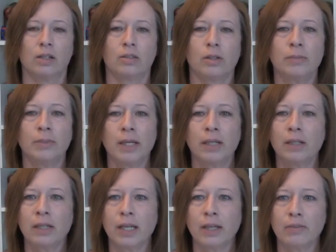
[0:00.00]
So I'm not
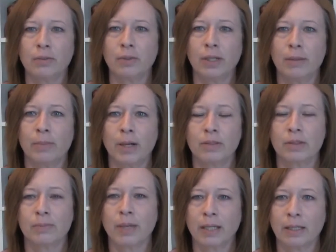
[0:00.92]
going to have to worry
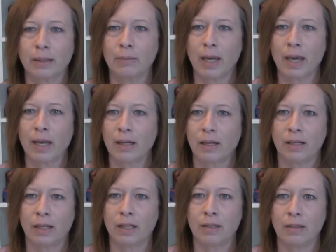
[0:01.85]
about smacking my head
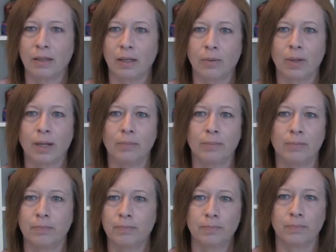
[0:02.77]
on anything when
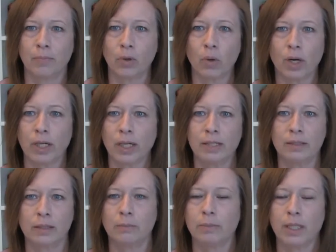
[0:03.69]
I'm
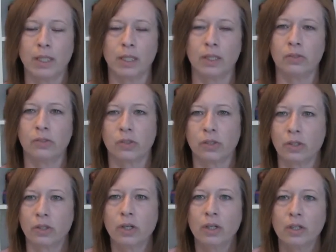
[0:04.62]
organizing bins
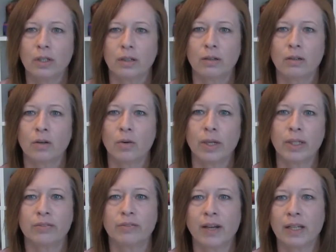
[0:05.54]
or
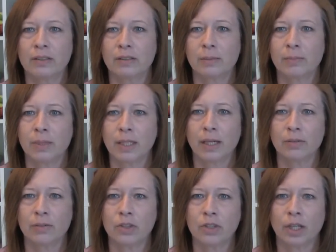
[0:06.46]
going to find something
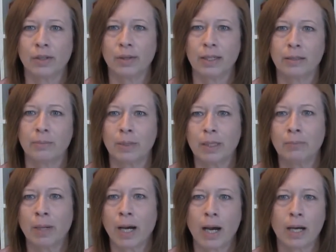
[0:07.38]
out in the shed like the
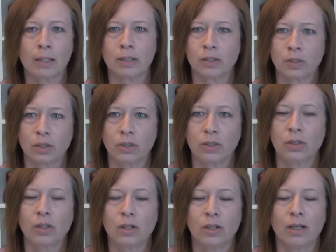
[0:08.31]
bead box or
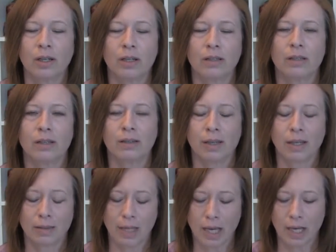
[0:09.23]
anything
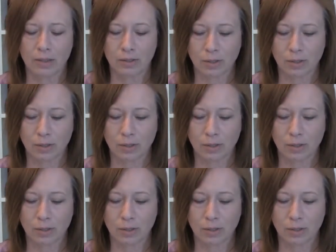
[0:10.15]
like that.